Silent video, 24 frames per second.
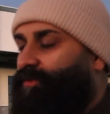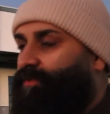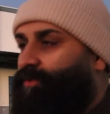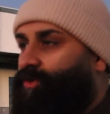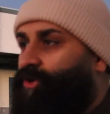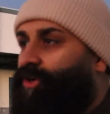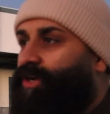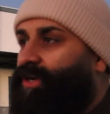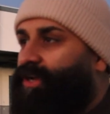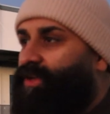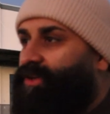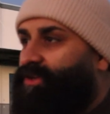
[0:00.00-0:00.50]
if
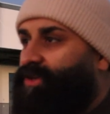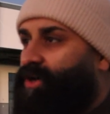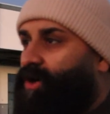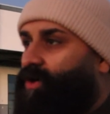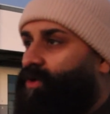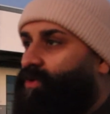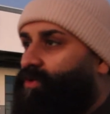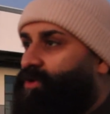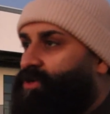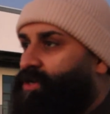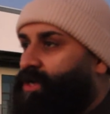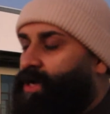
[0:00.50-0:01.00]
you're going to
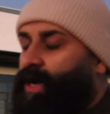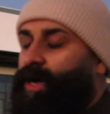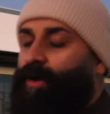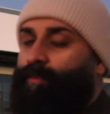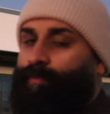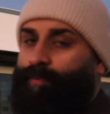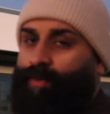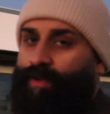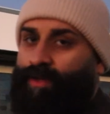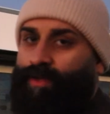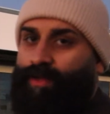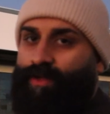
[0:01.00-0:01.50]
go
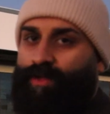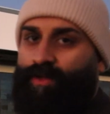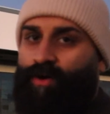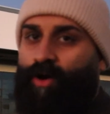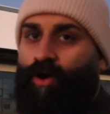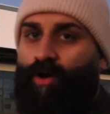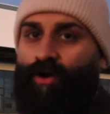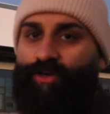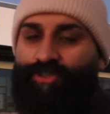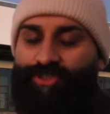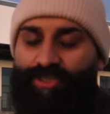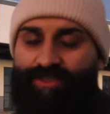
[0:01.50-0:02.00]
cup
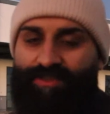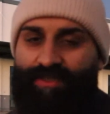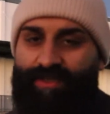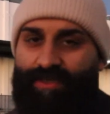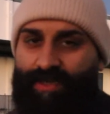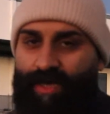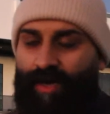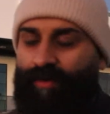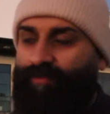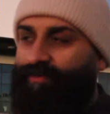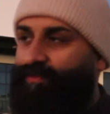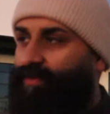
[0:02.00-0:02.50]
arches
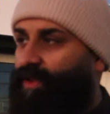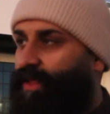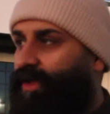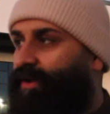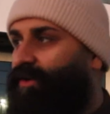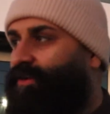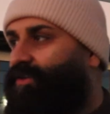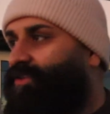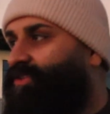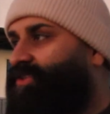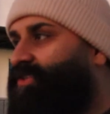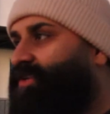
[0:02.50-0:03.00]
and cup
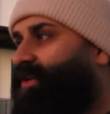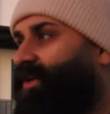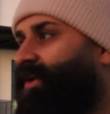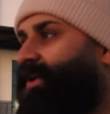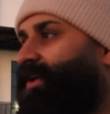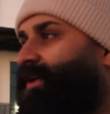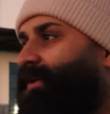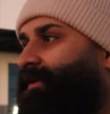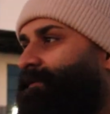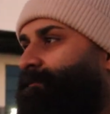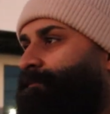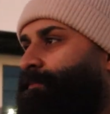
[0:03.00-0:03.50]
flares,
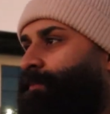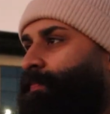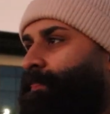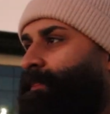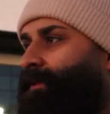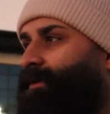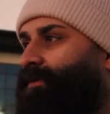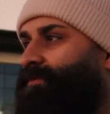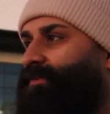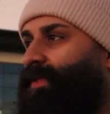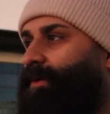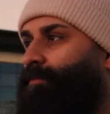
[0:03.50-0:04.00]

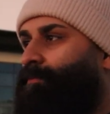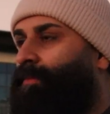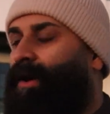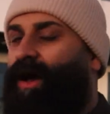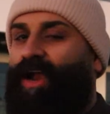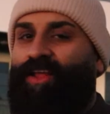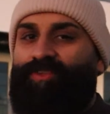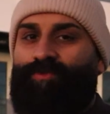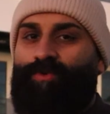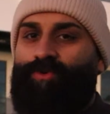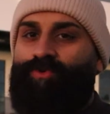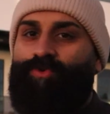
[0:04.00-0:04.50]
then
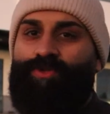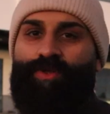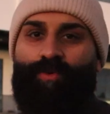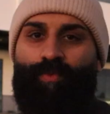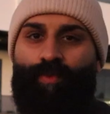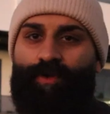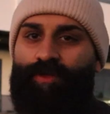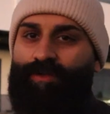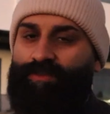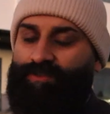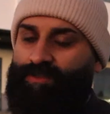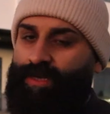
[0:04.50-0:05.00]
might as well do the
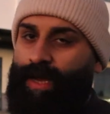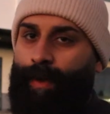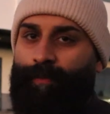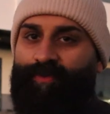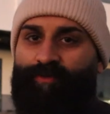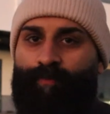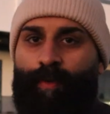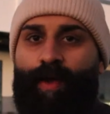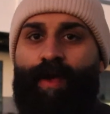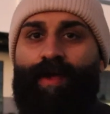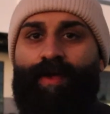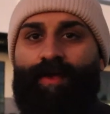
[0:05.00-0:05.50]
wheels cup
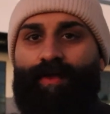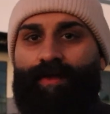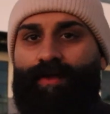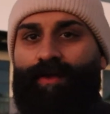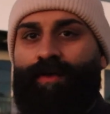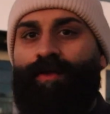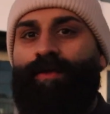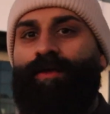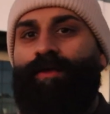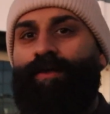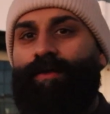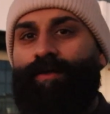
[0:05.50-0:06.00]
spec.
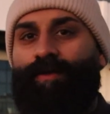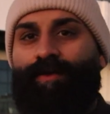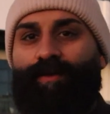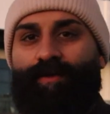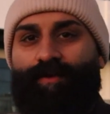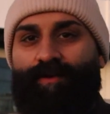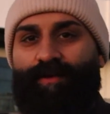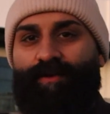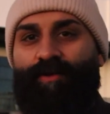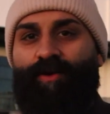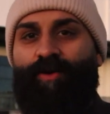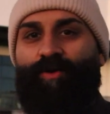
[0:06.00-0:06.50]

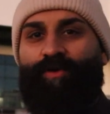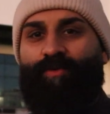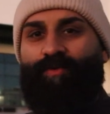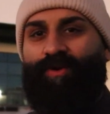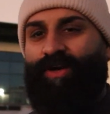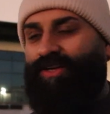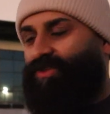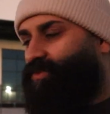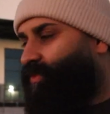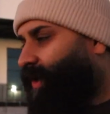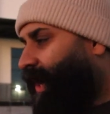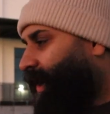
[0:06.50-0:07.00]
Right.
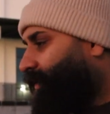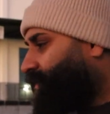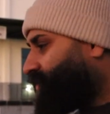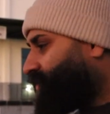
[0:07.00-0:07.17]
Because why